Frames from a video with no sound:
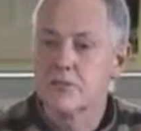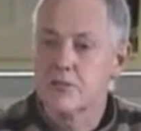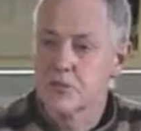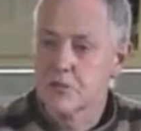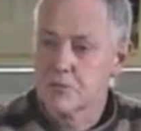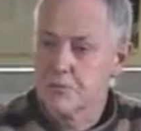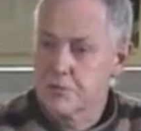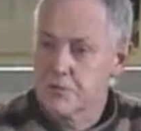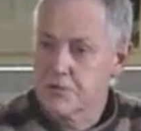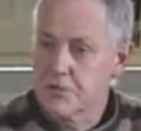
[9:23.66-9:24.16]

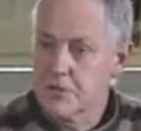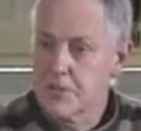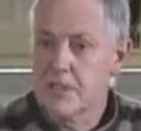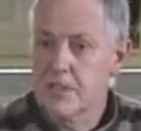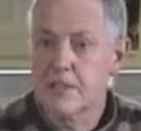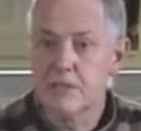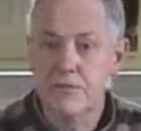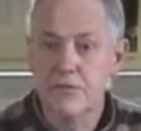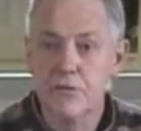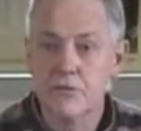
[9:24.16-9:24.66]
just
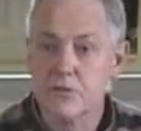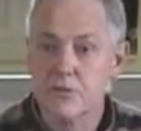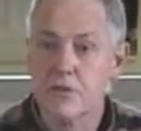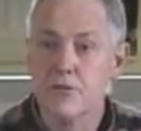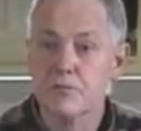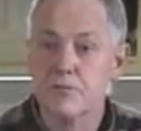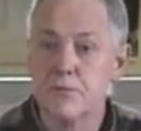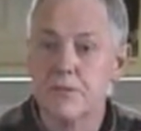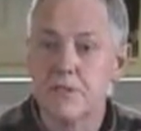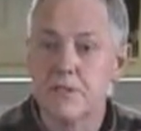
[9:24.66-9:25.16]
perceive
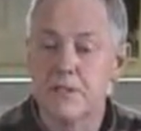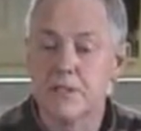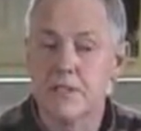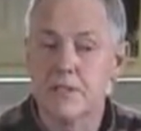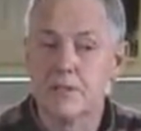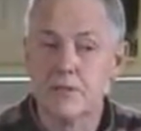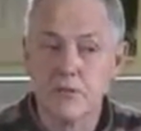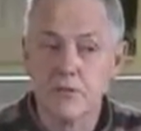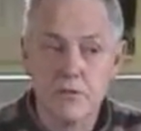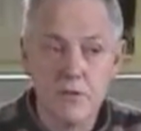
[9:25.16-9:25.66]
yourself
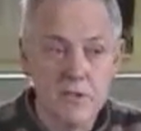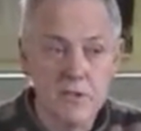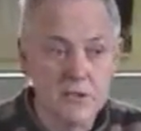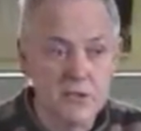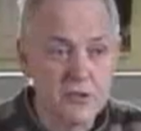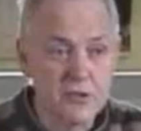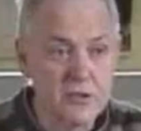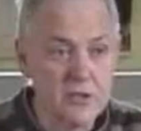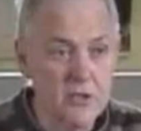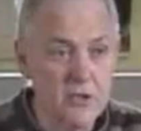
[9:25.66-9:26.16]
breathing. In other
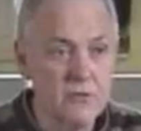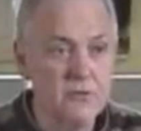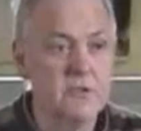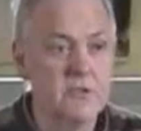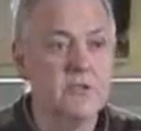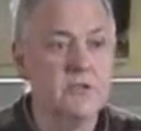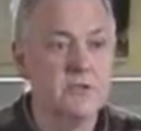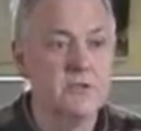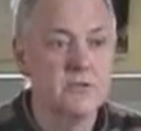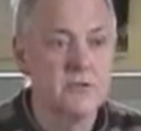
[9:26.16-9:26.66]
words,
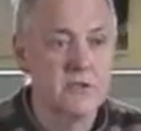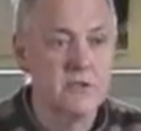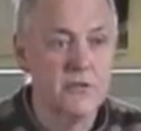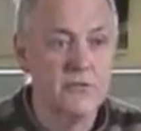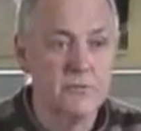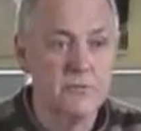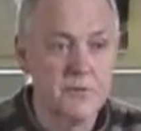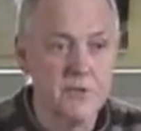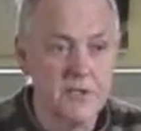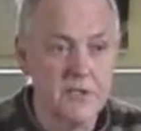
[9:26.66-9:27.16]
notice
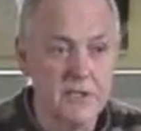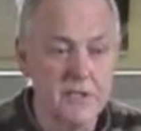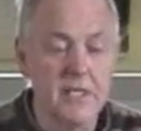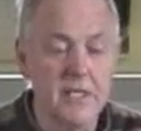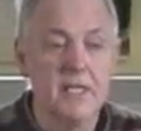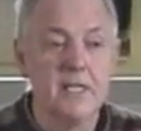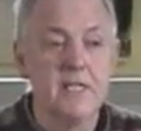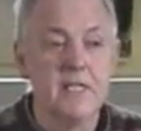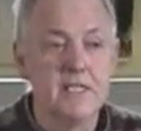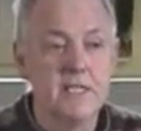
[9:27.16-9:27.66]
yourself breathing.
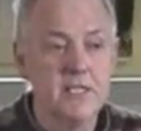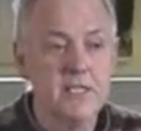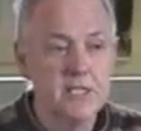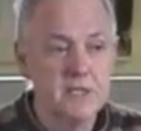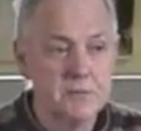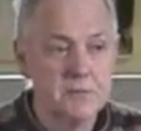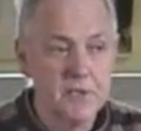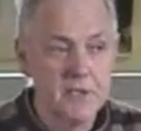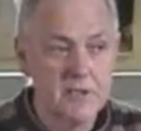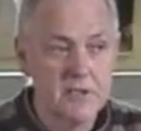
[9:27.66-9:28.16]

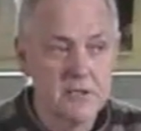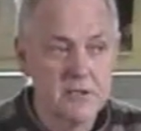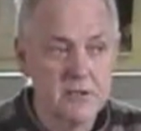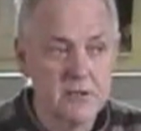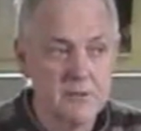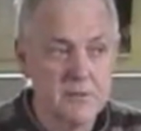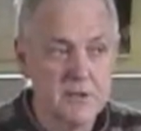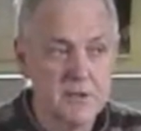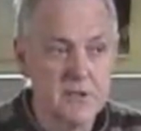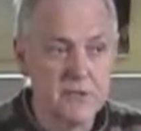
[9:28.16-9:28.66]
Each breath
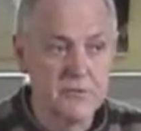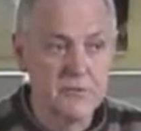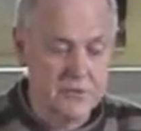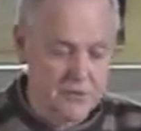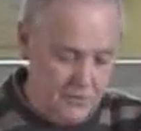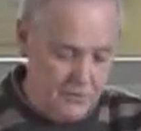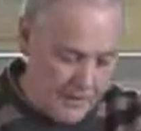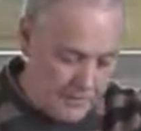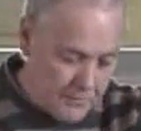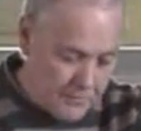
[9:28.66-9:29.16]
is going to be
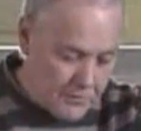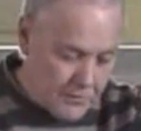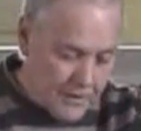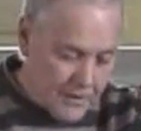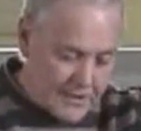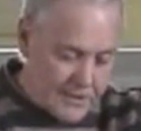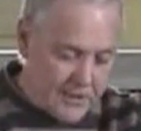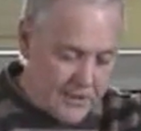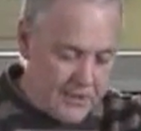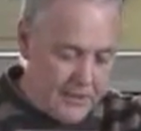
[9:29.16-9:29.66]
different. So I'm going
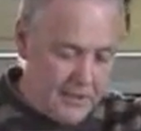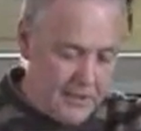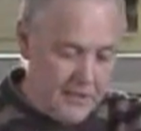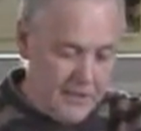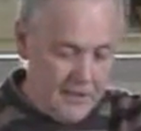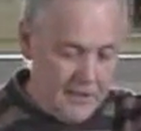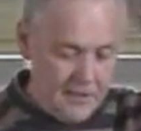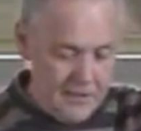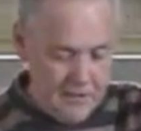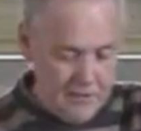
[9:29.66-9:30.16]
to
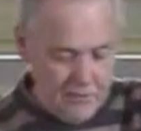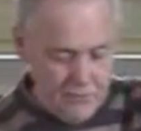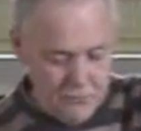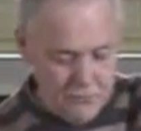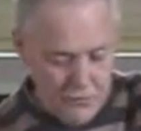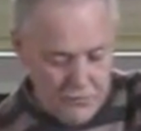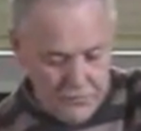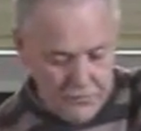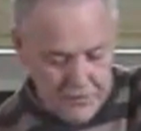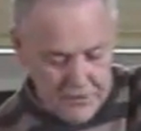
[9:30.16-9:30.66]
actually
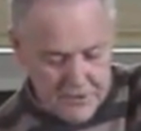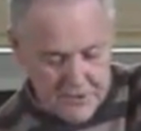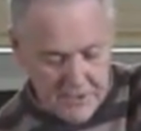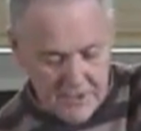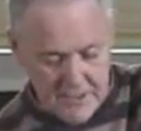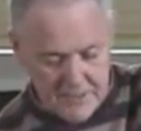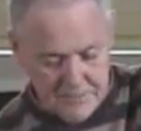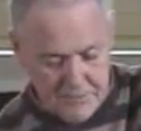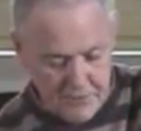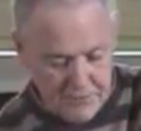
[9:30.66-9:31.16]
roughly
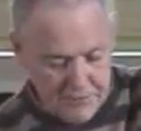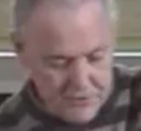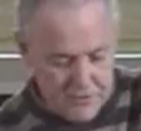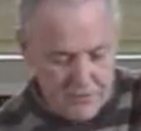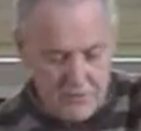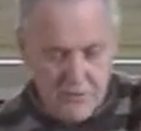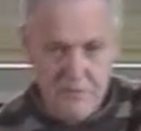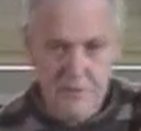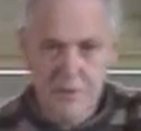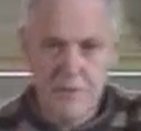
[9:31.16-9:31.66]
time you.
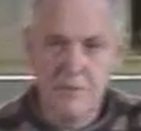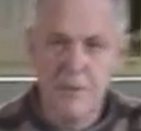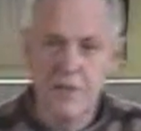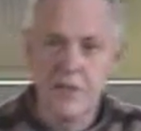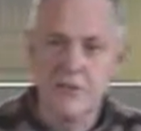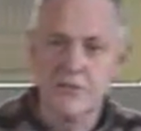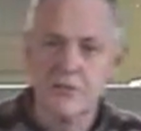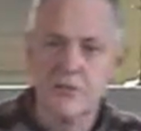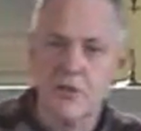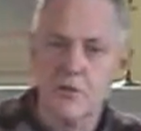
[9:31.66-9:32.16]
It's not going to be a
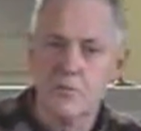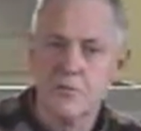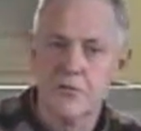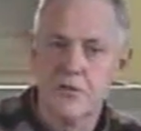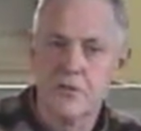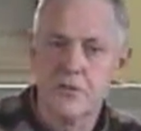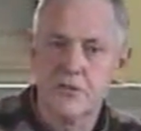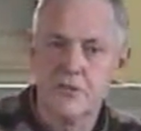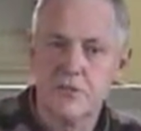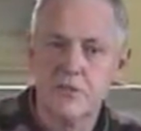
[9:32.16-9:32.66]
military
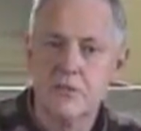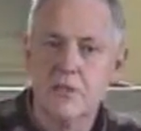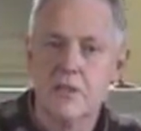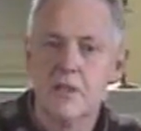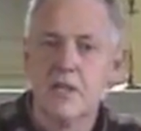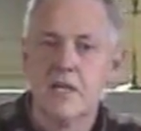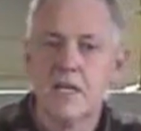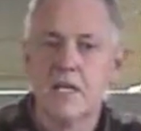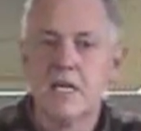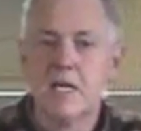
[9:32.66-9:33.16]
operation,
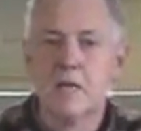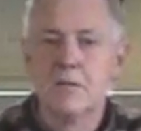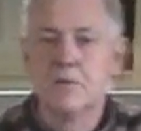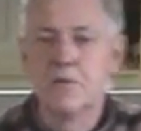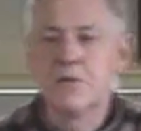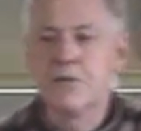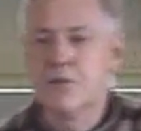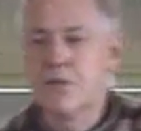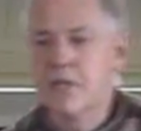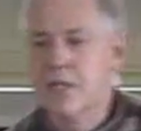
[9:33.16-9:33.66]

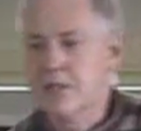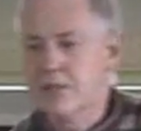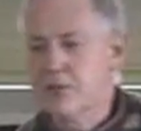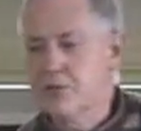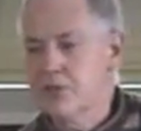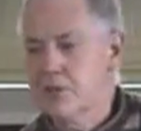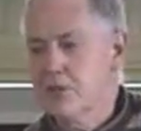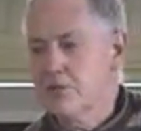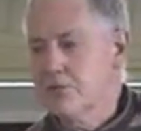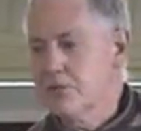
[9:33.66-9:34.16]
but if you get
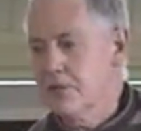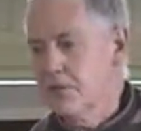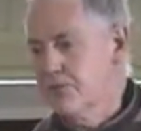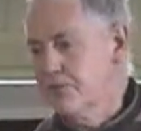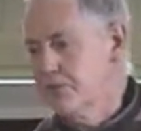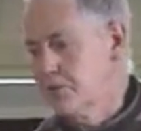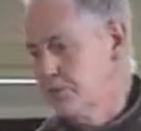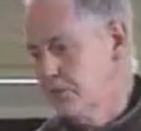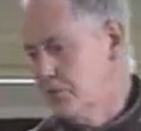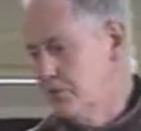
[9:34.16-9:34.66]
yourself
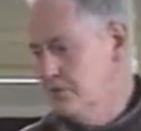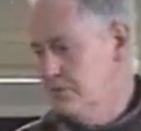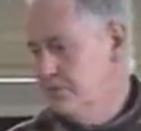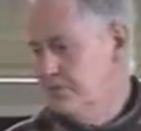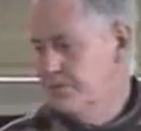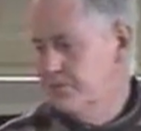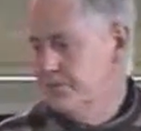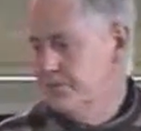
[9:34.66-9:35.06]
comfortable,